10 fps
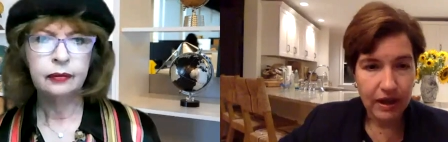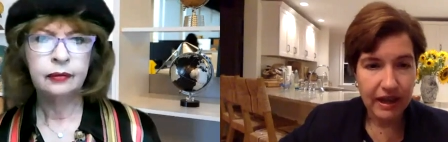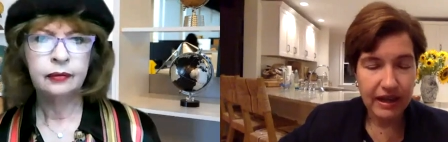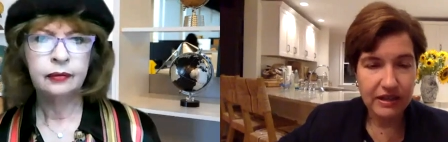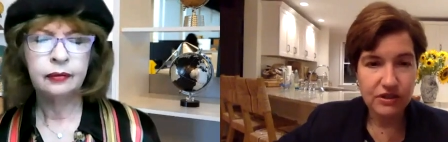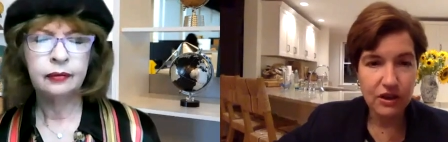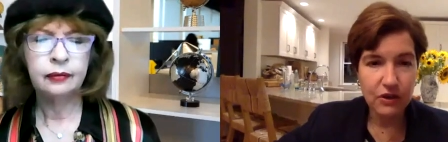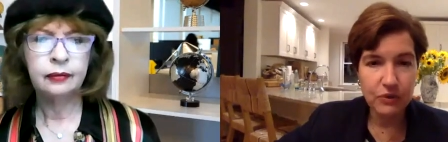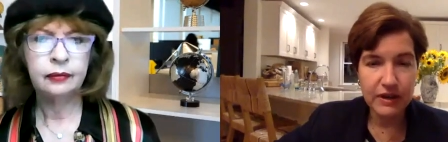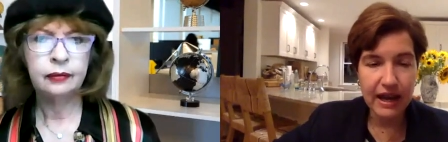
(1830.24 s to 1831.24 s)
Speaker 1: And
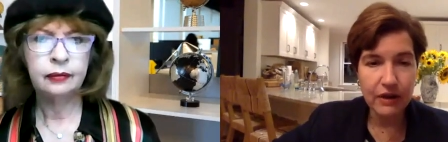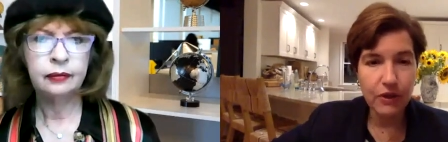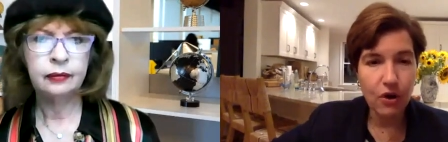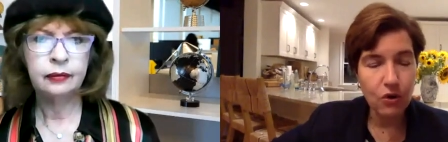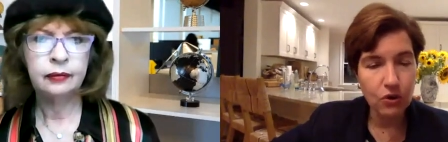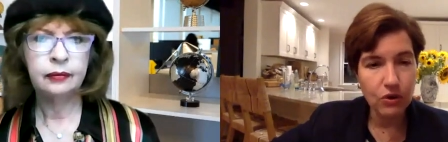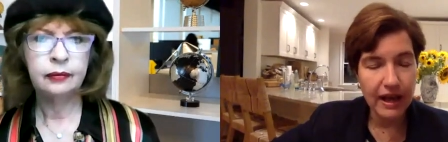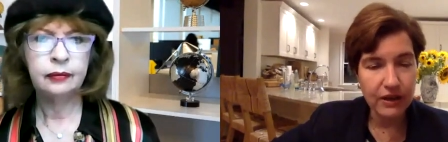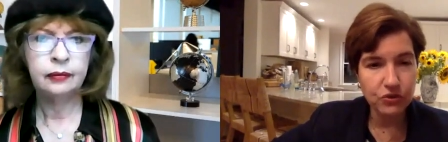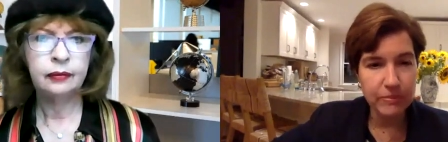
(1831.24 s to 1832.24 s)
so now the whole
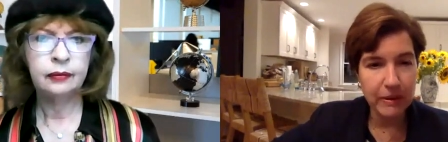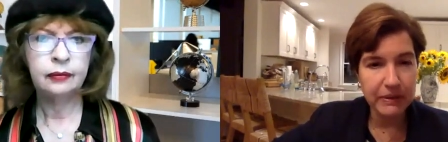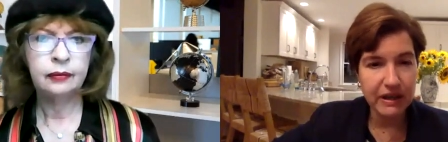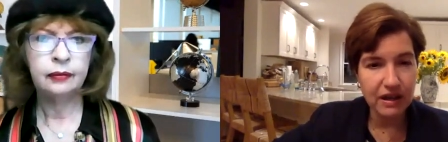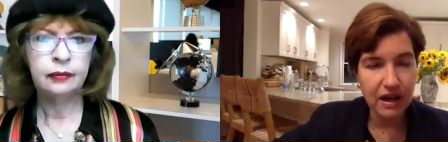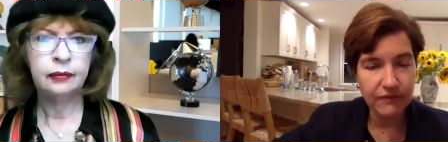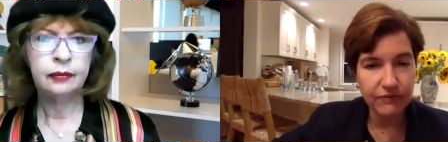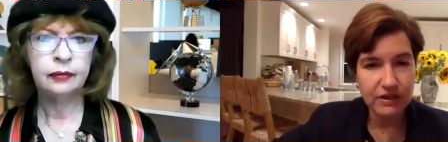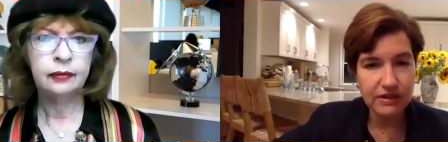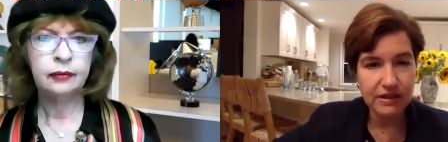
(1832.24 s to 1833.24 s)
House Republican
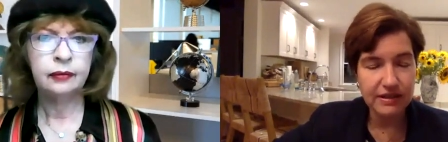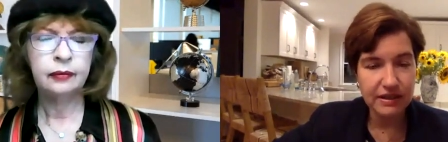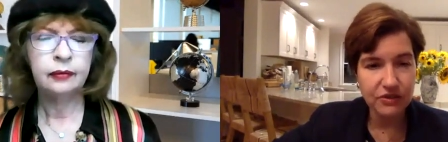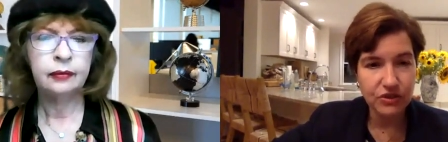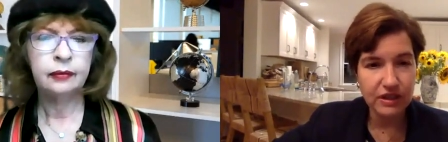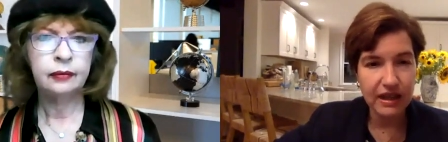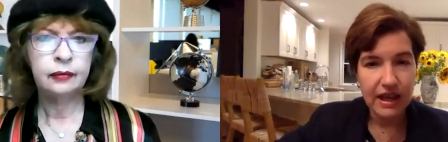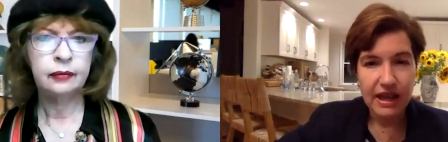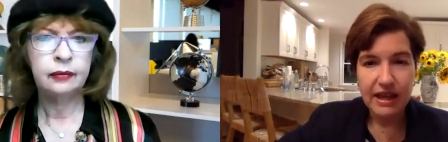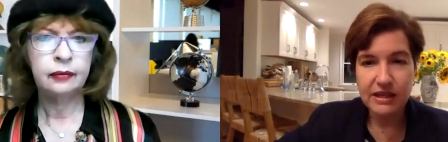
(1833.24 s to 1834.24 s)
Conference essentially
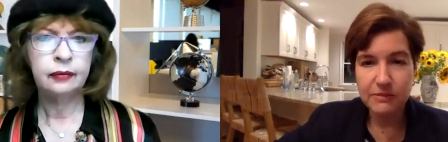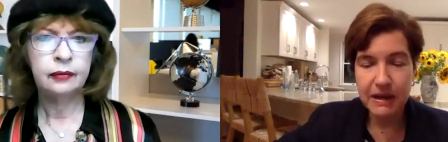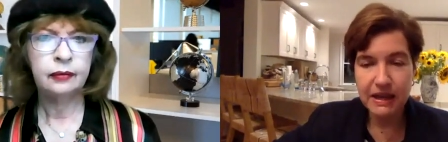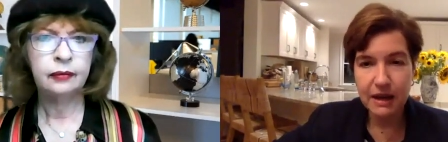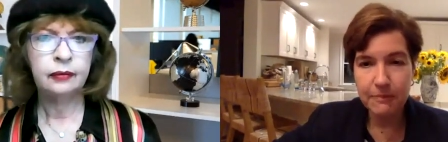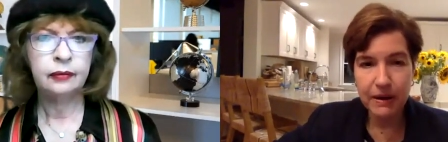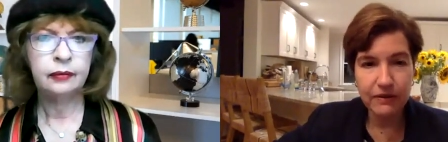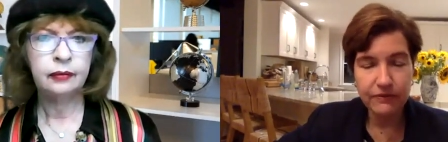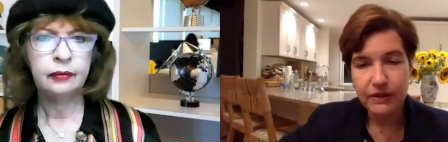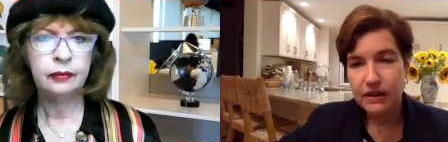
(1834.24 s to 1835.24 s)
is made up
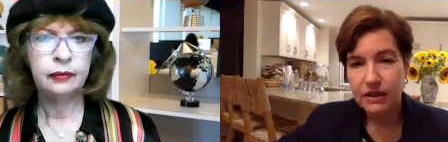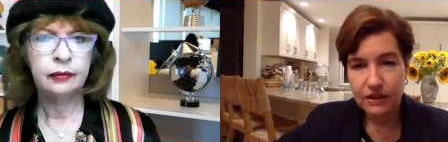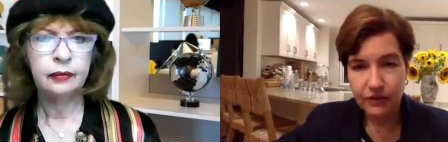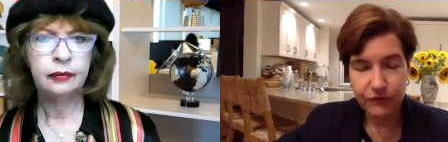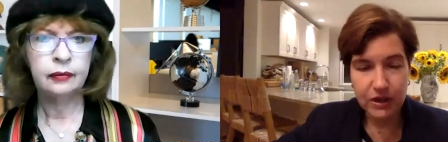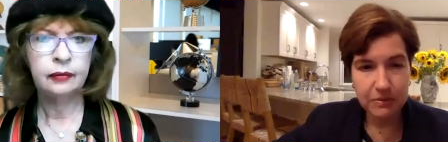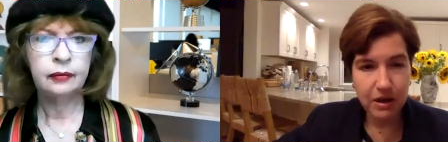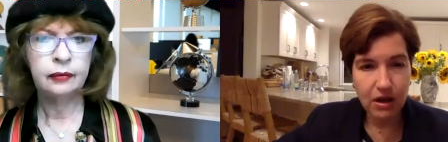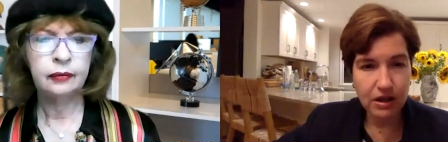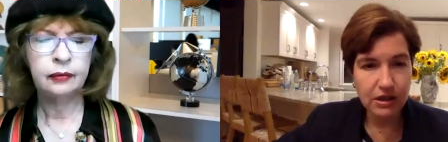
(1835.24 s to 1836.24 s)
of the Freedom
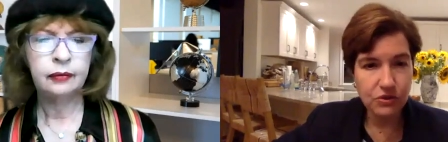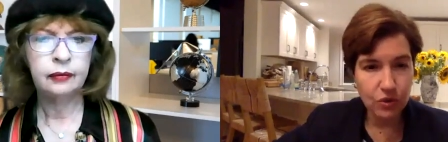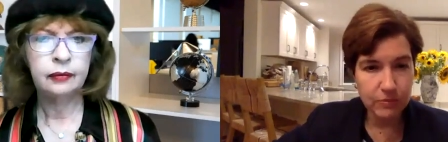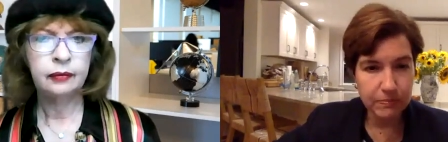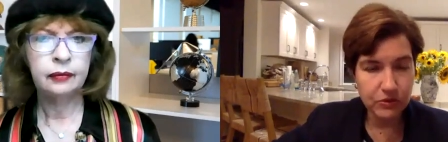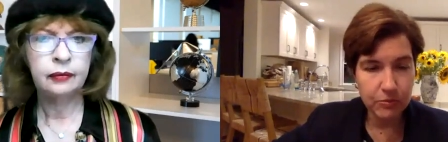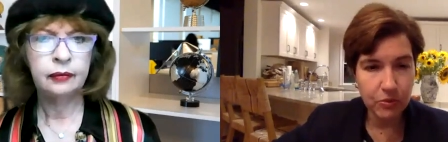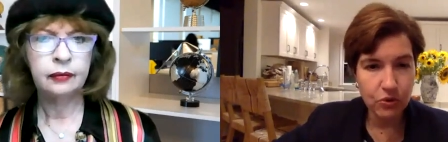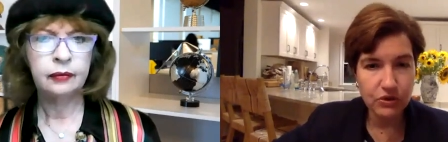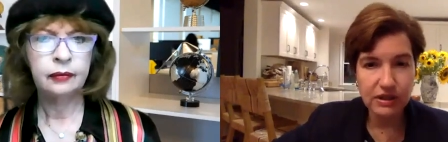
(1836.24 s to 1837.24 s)
Caucus or
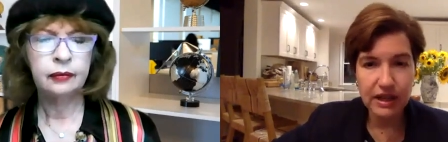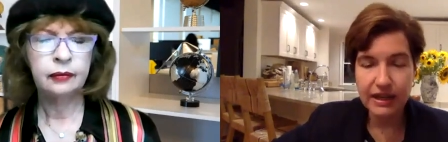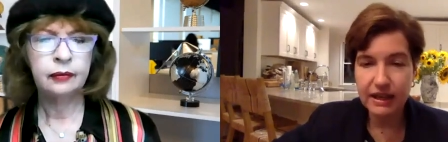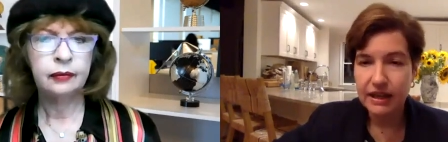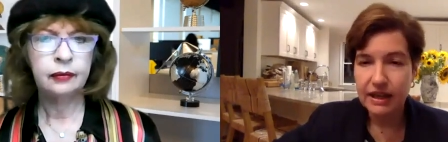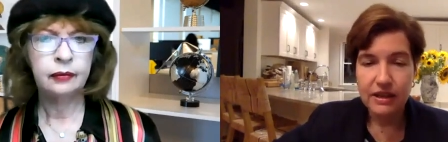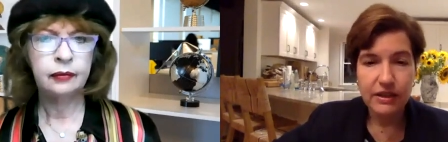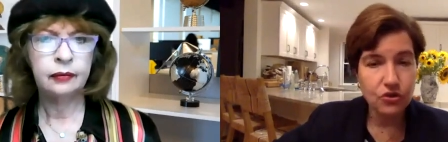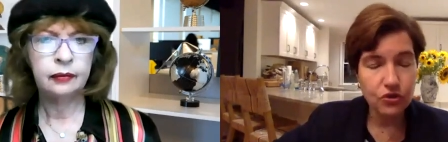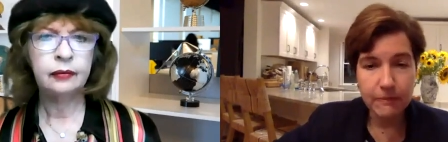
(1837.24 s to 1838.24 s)
supporters like it. The
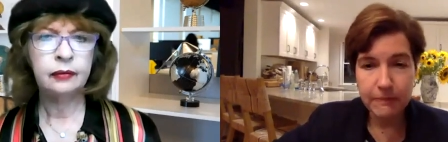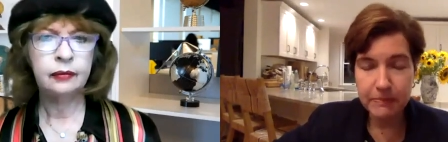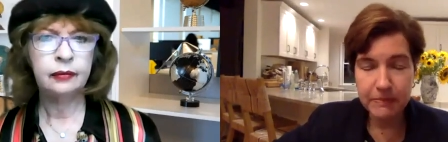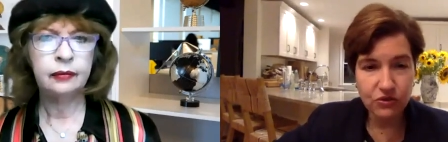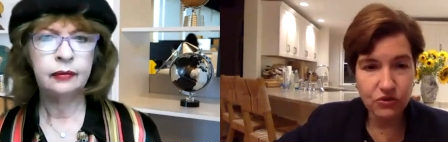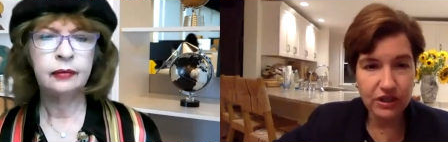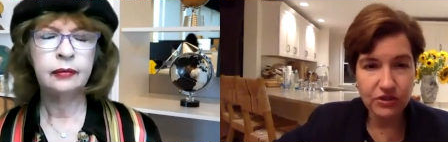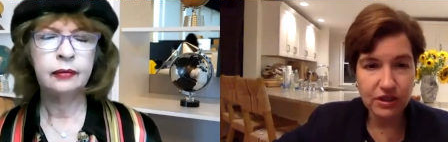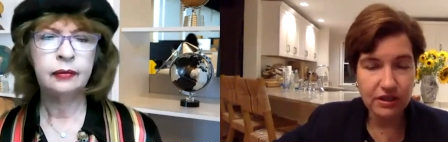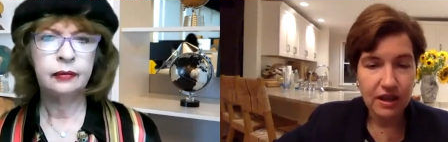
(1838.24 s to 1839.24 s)
Trump
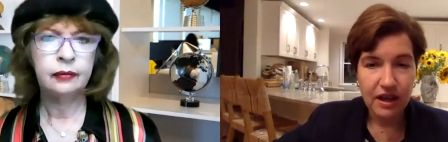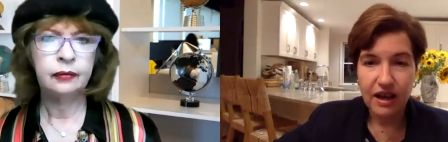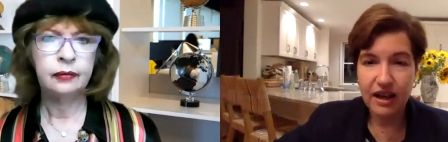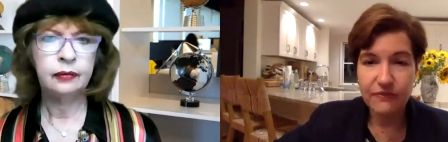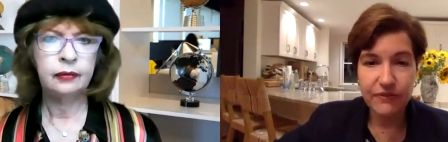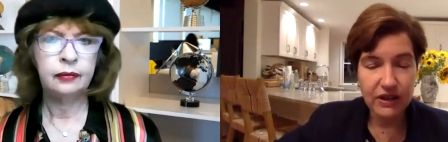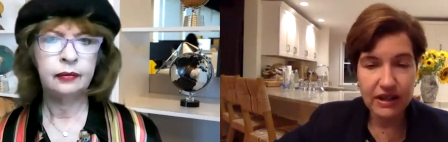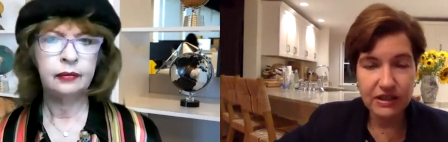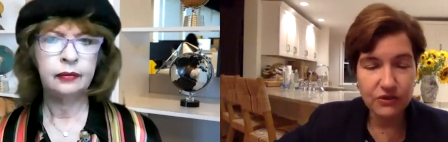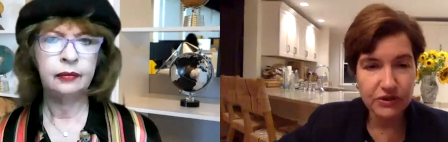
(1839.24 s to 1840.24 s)
administration, uh, very
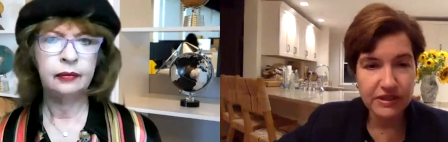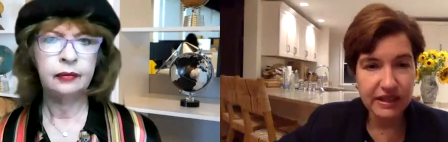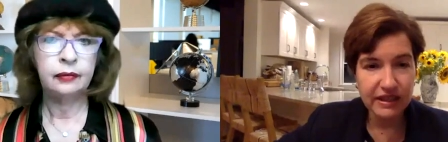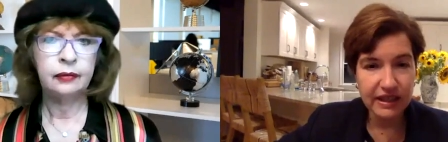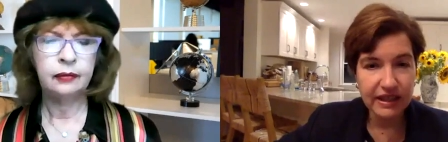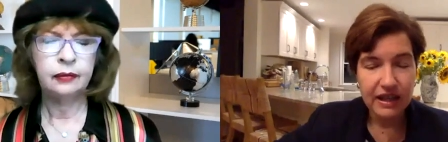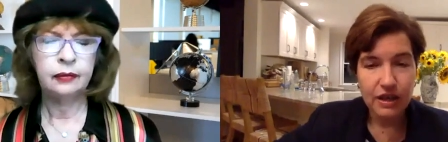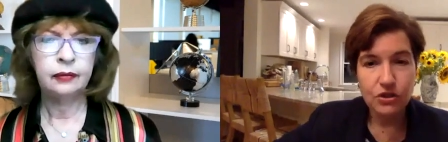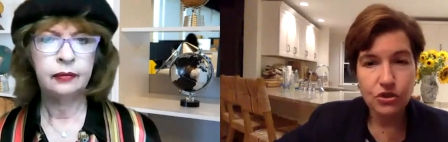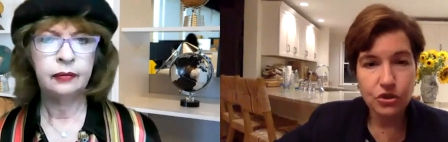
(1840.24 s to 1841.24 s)
interestingly,
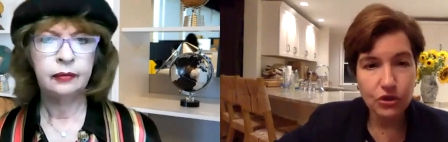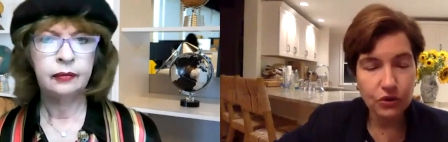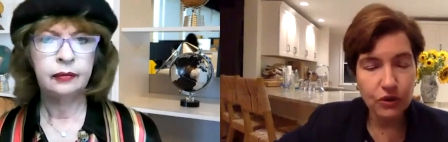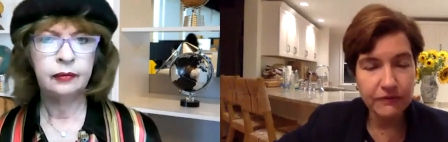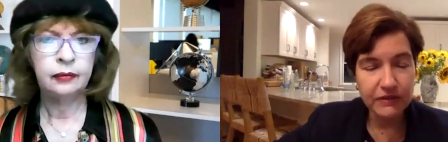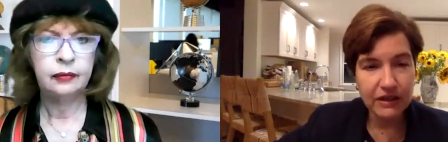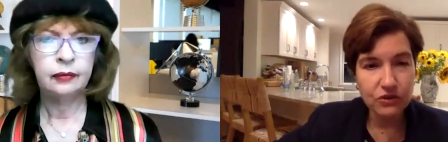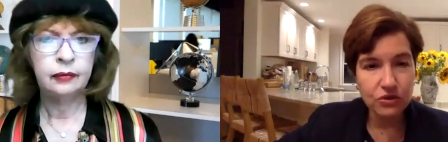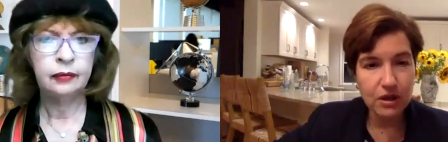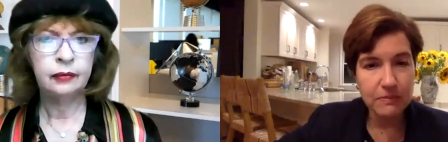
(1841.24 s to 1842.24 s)
two of Donald
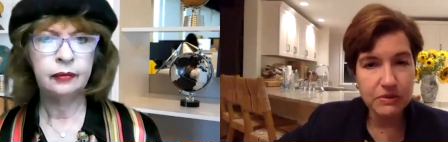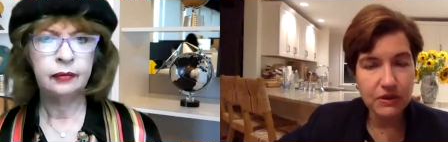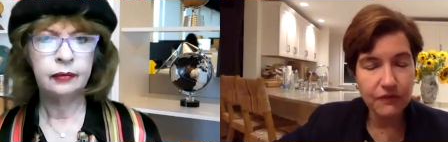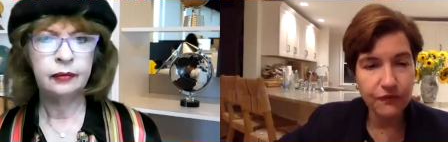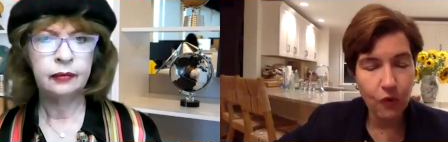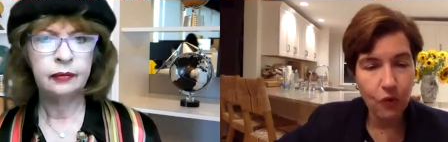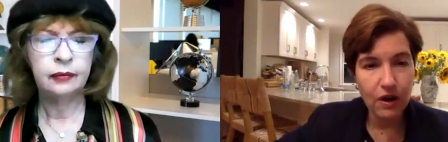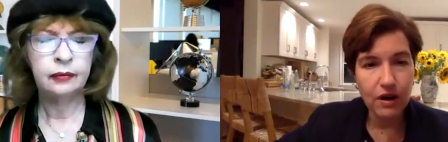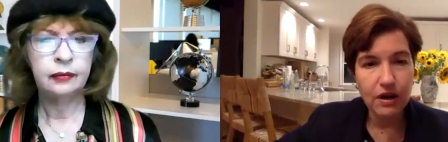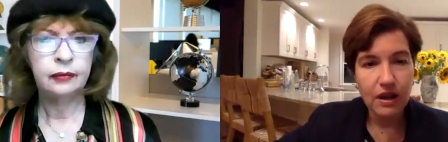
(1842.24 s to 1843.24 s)
Trump's
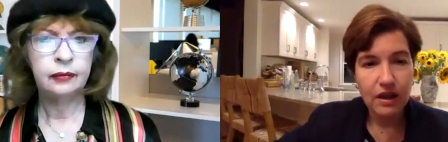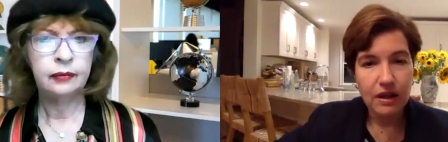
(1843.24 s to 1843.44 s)
four